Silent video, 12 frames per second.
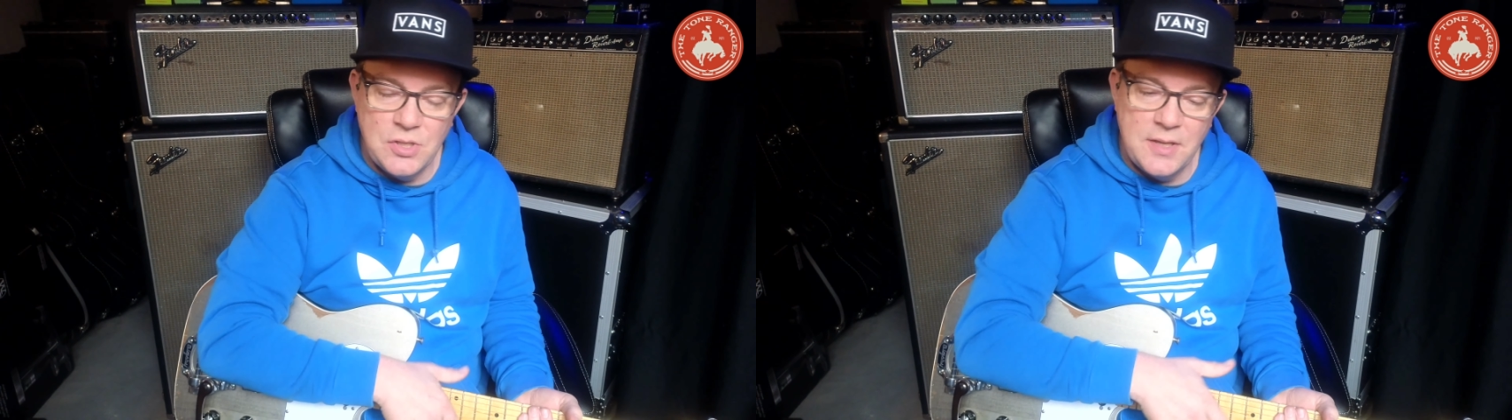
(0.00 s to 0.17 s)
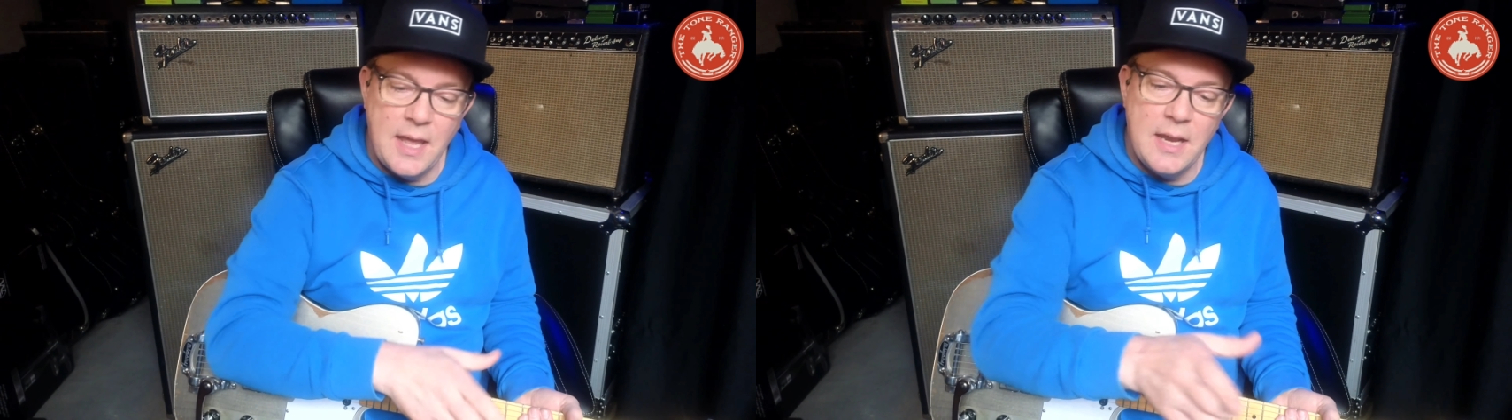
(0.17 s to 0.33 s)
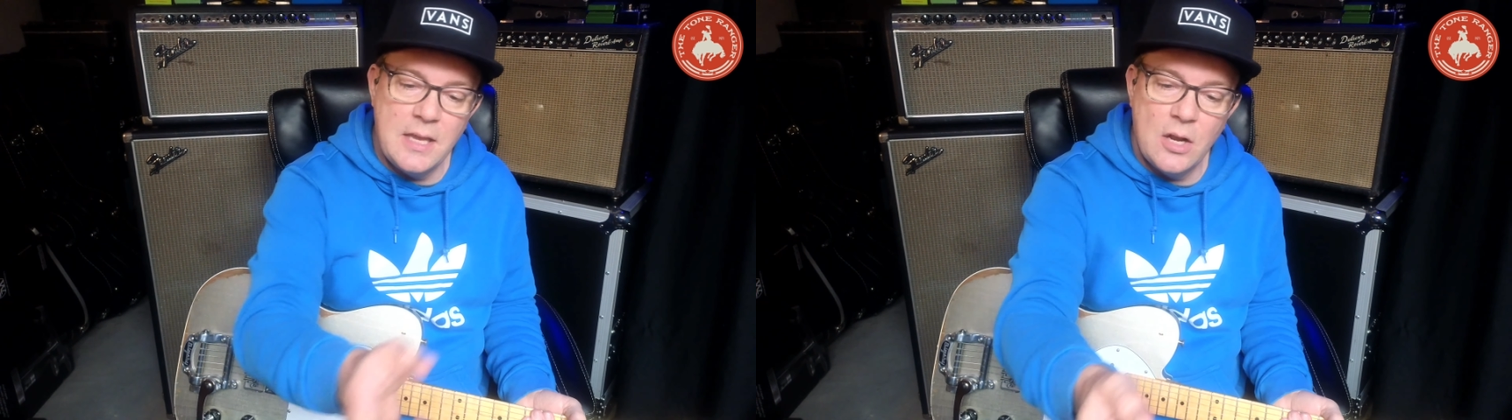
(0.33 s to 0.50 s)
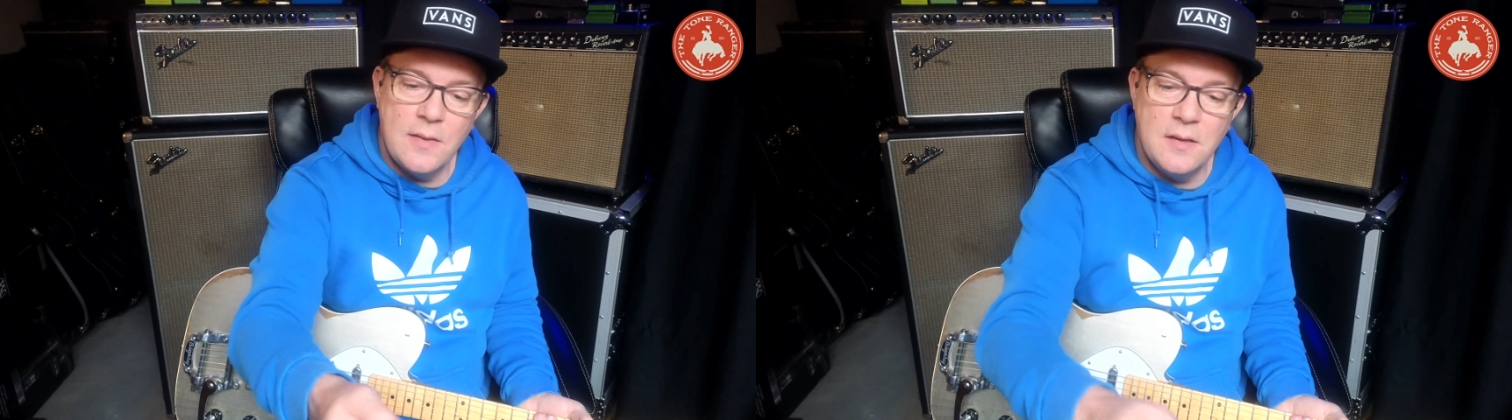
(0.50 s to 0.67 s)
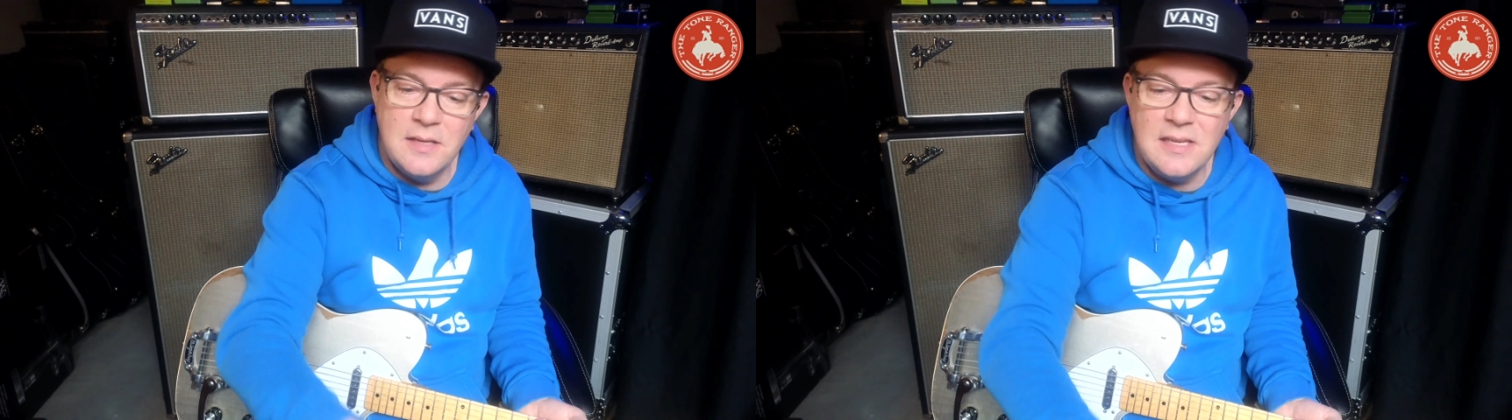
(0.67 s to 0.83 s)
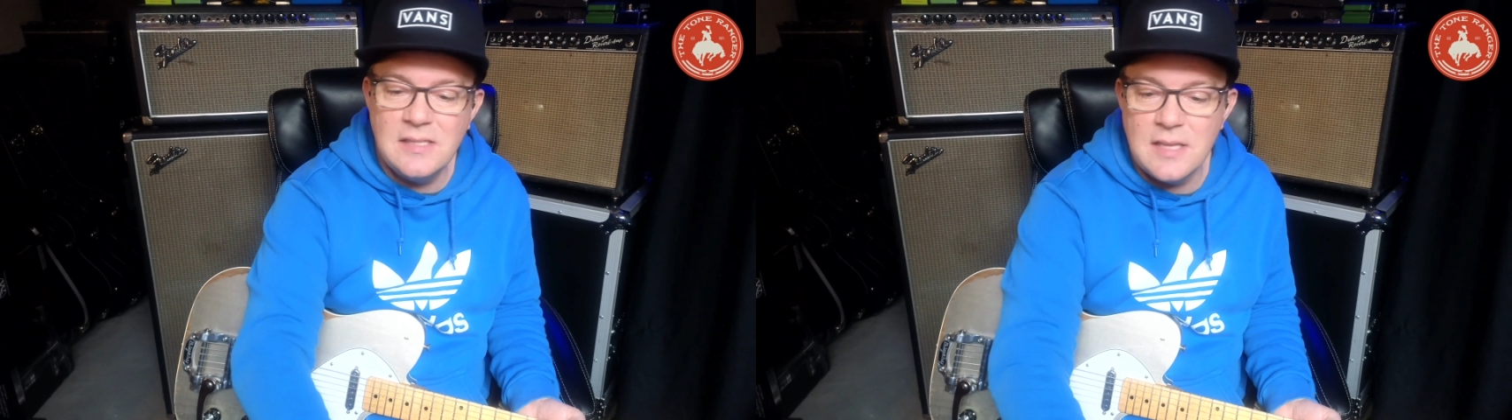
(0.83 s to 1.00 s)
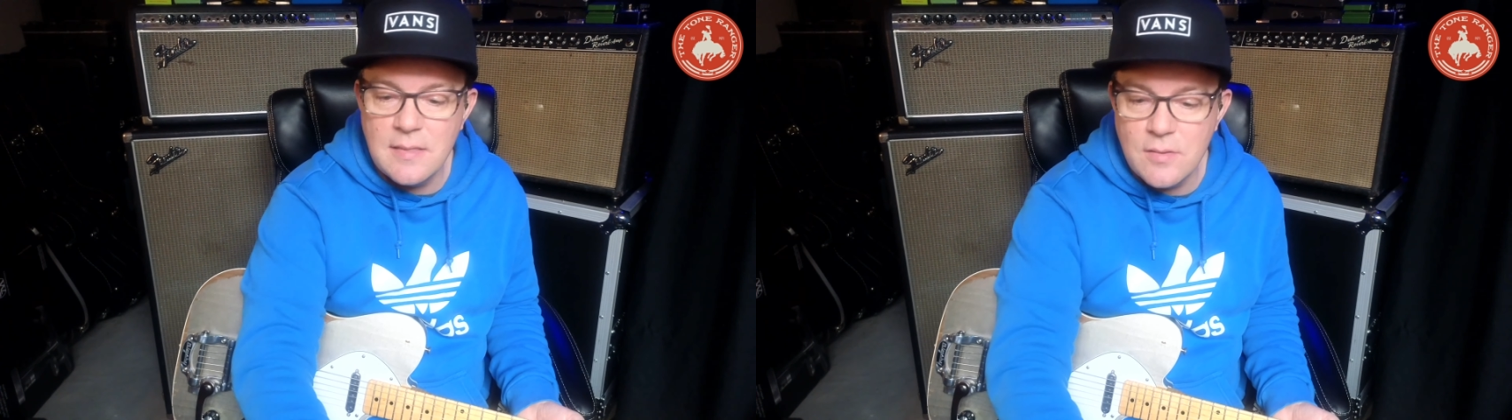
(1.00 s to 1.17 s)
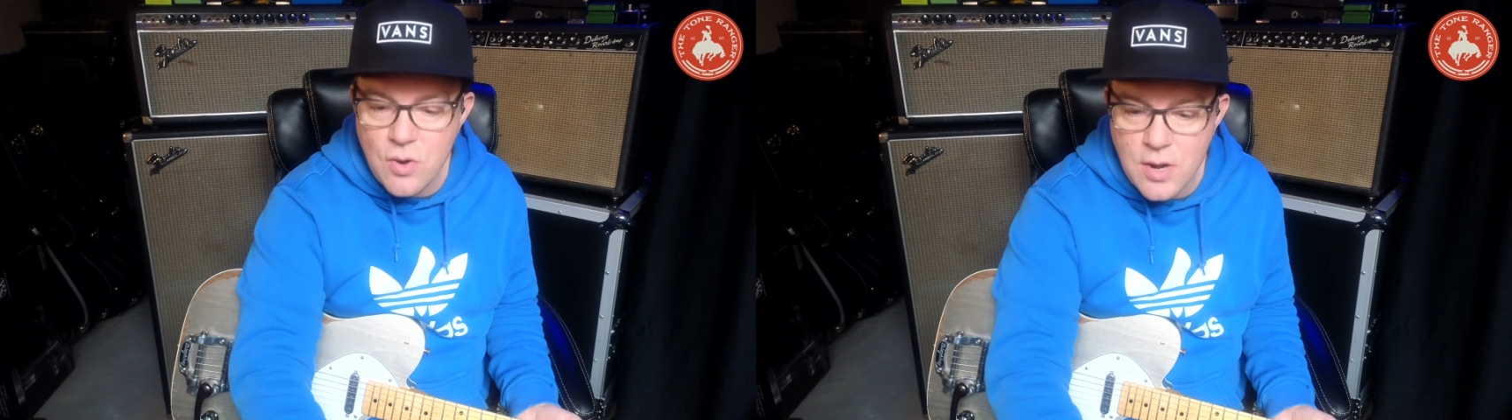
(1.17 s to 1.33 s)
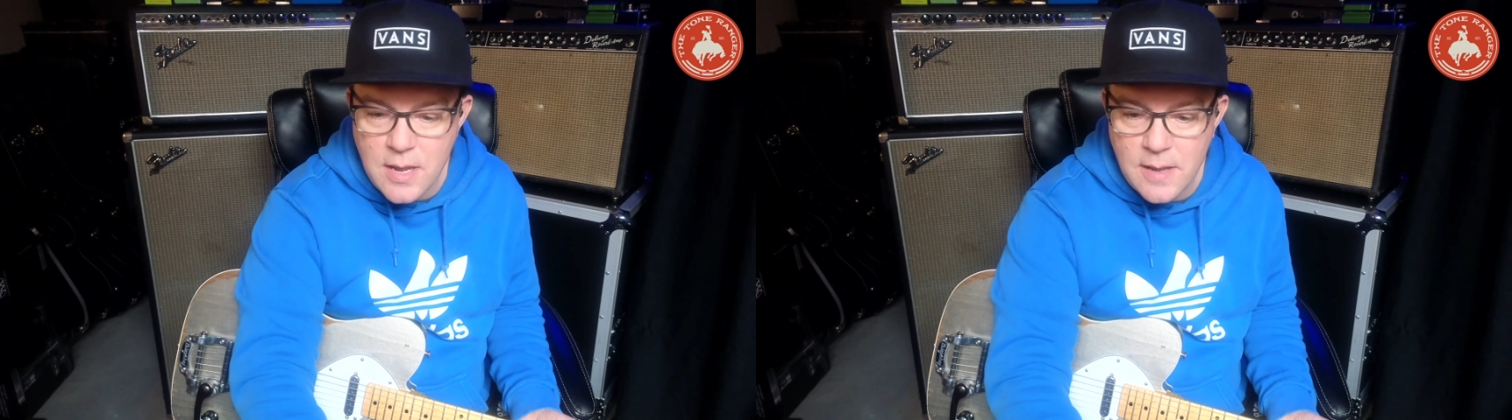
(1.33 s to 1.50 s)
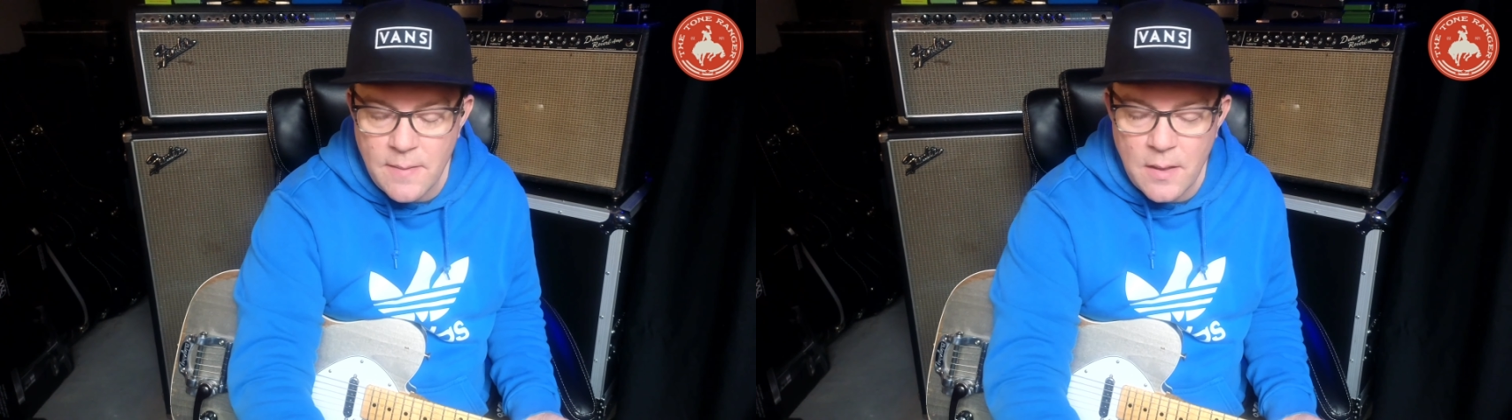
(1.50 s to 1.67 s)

And then again on the DC30,